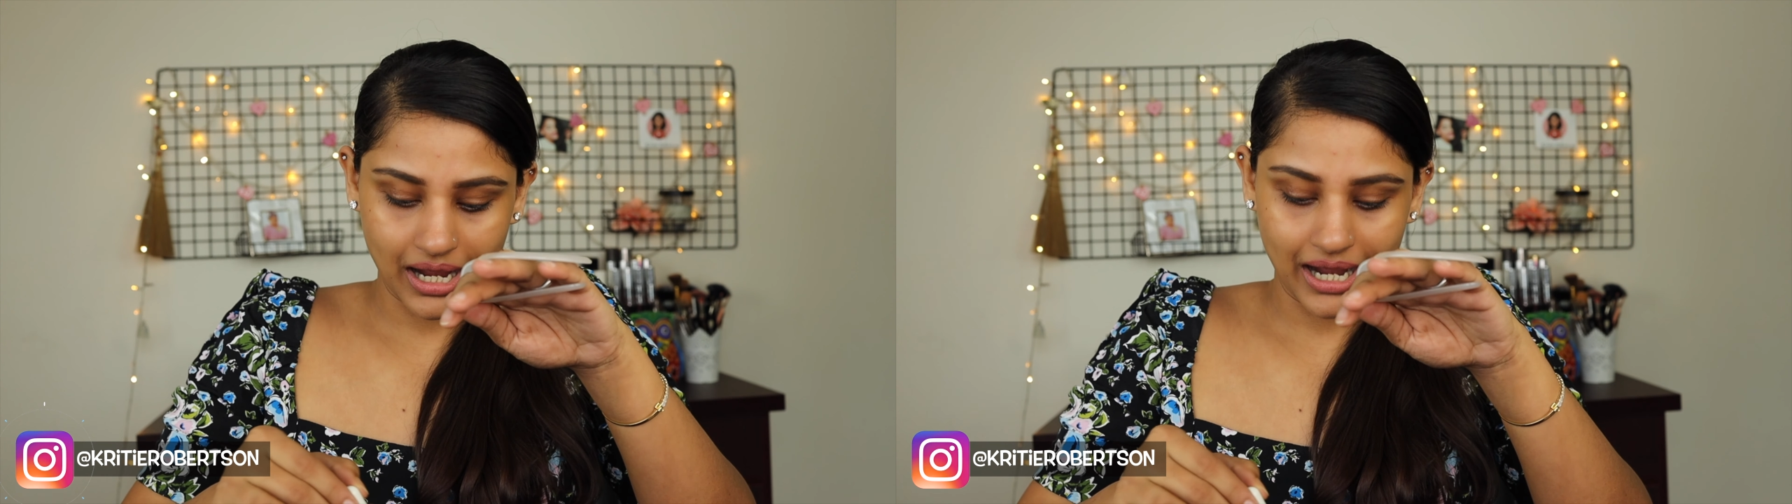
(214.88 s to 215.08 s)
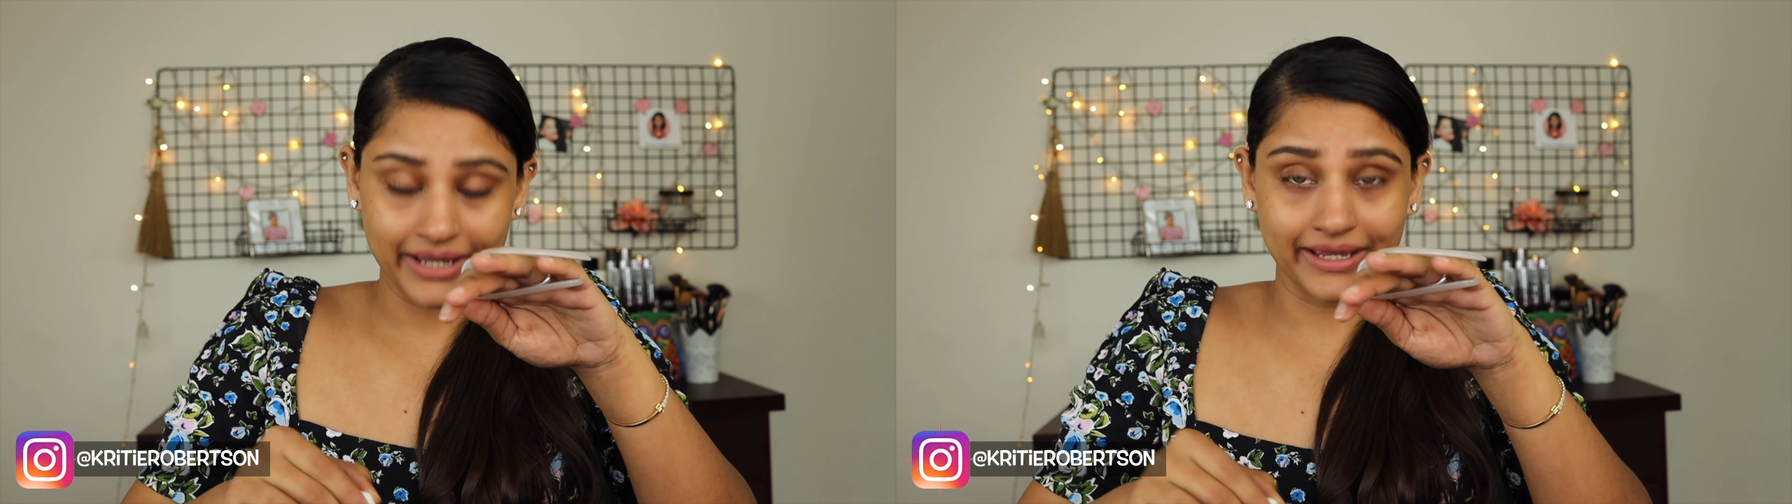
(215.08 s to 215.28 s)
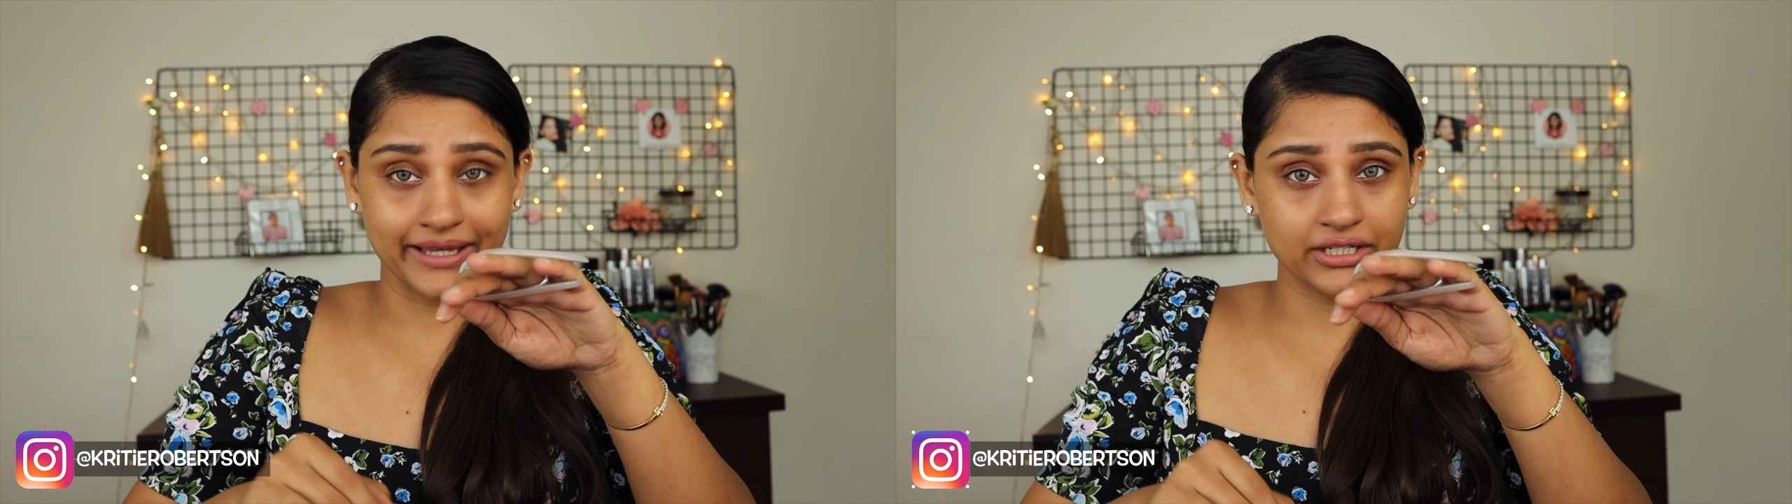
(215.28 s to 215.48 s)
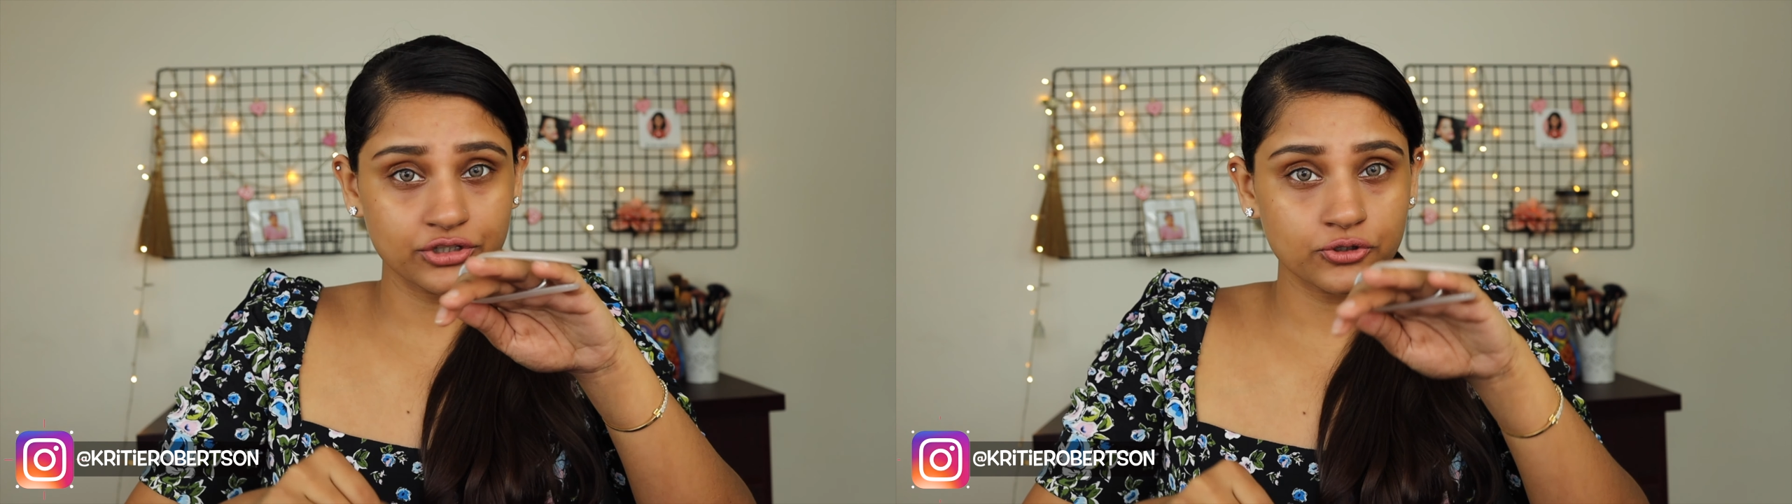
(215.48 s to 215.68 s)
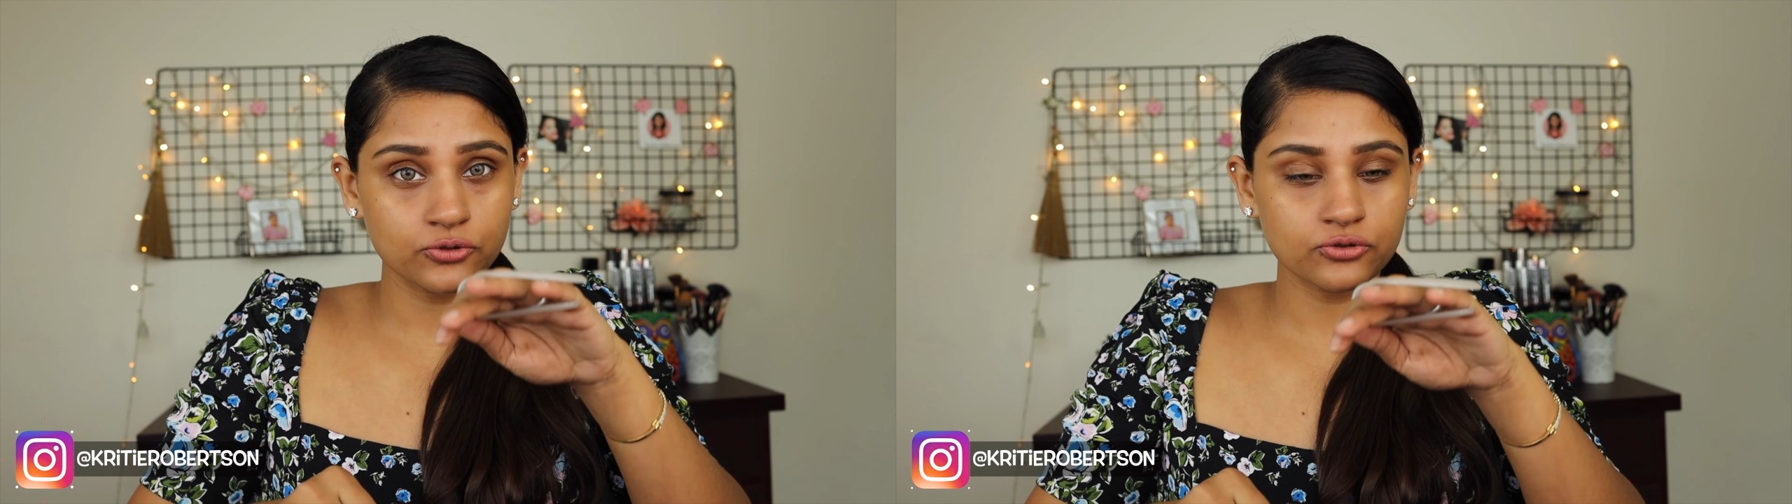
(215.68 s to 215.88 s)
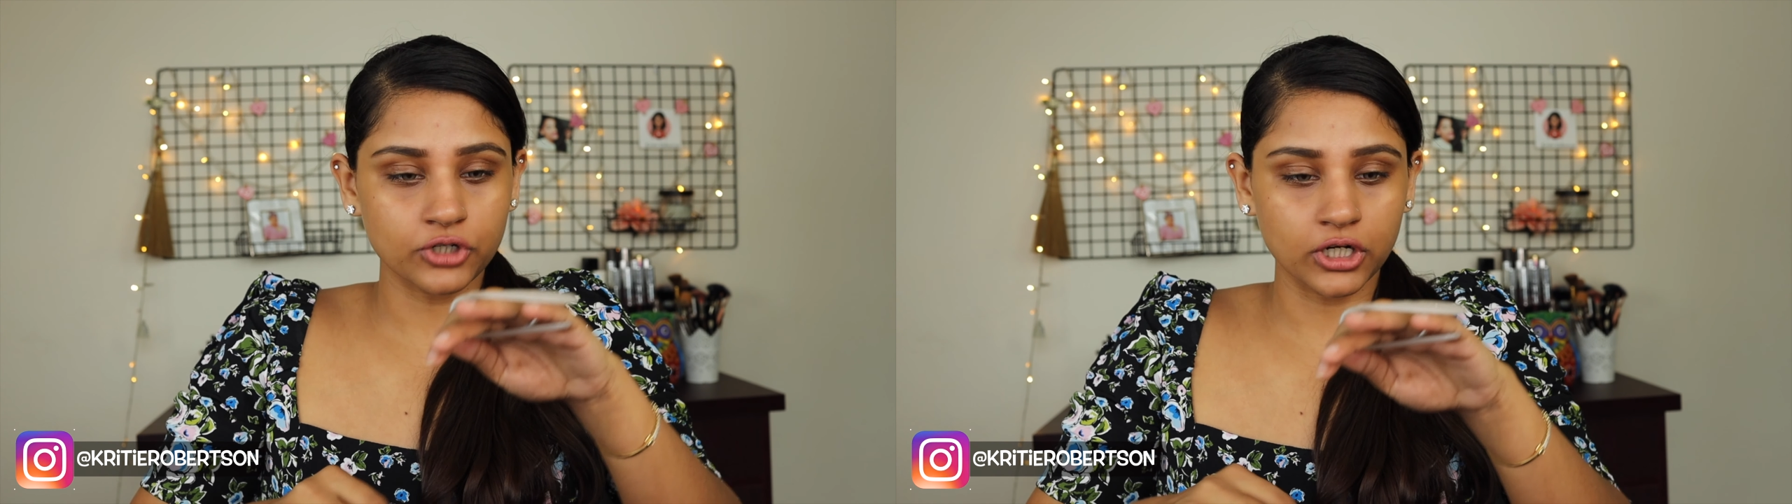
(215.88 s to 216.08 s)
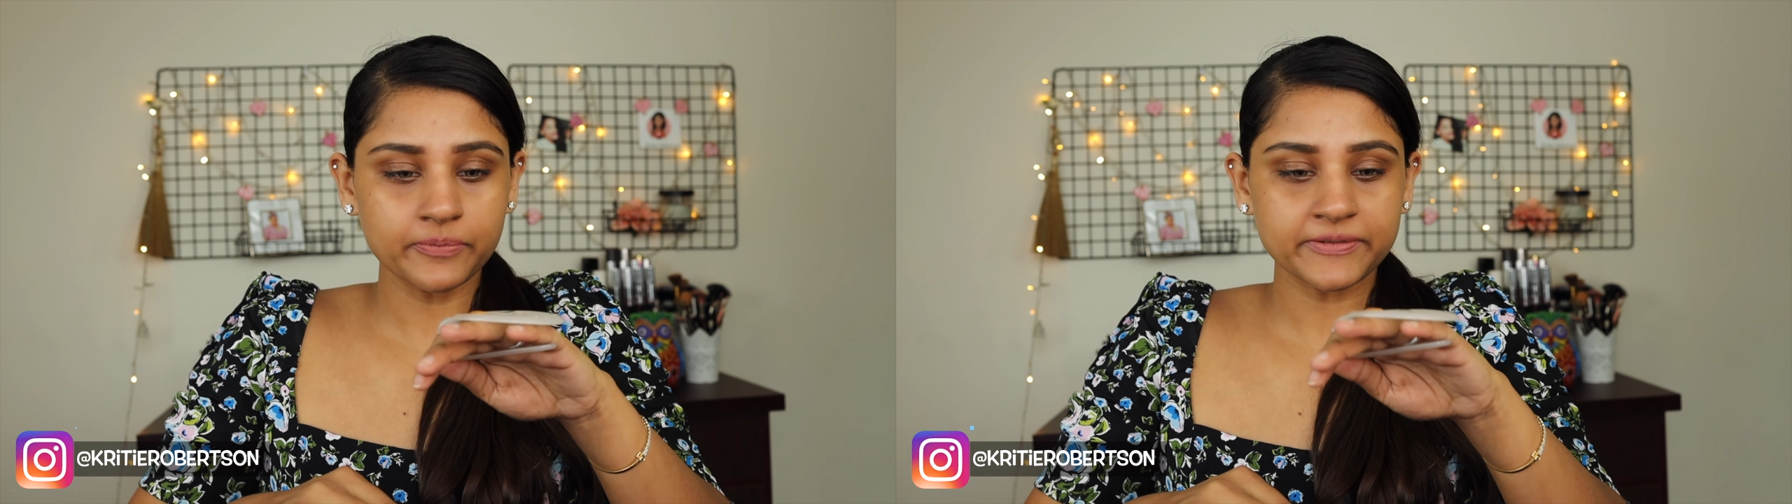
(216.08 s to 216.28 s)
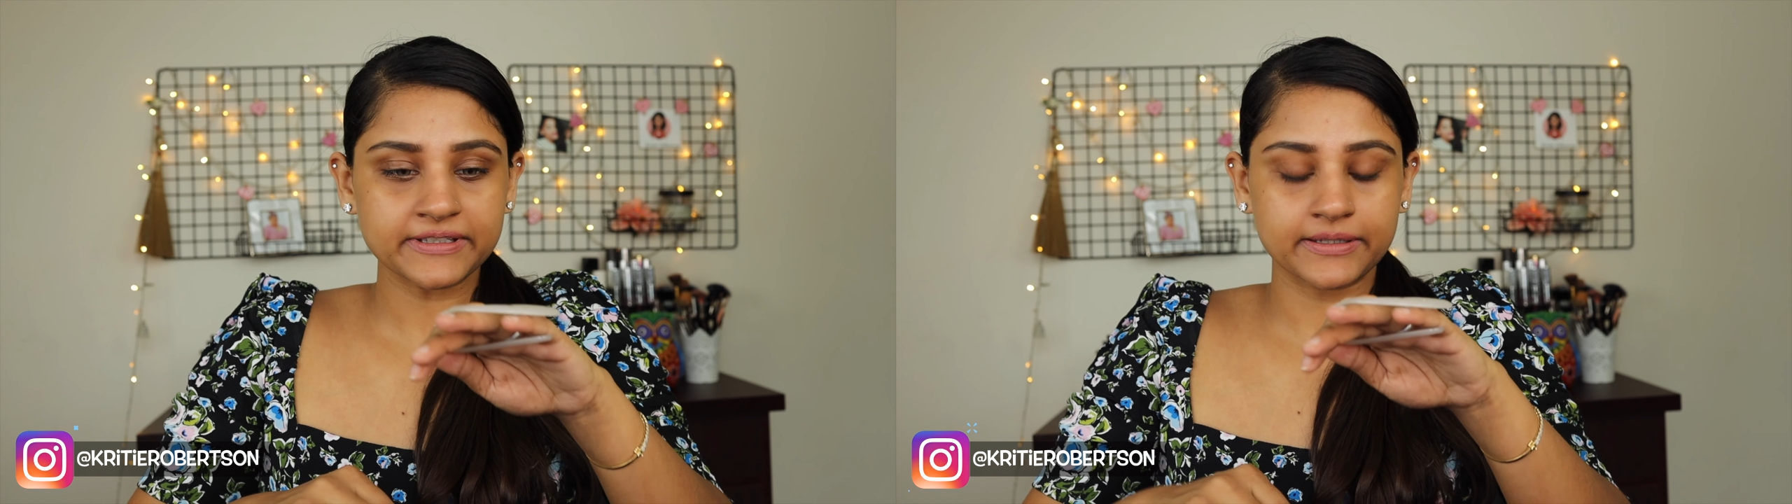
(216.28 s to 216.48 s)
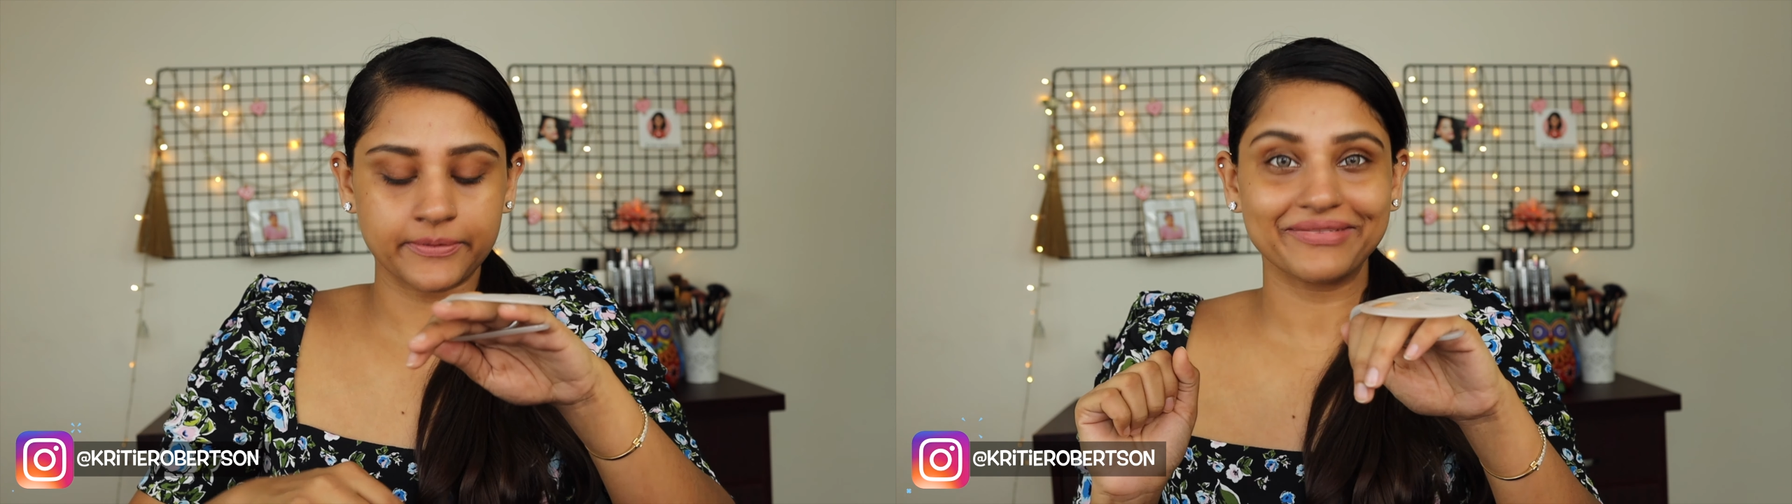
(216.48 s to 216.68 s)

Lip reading: I added 2 drops.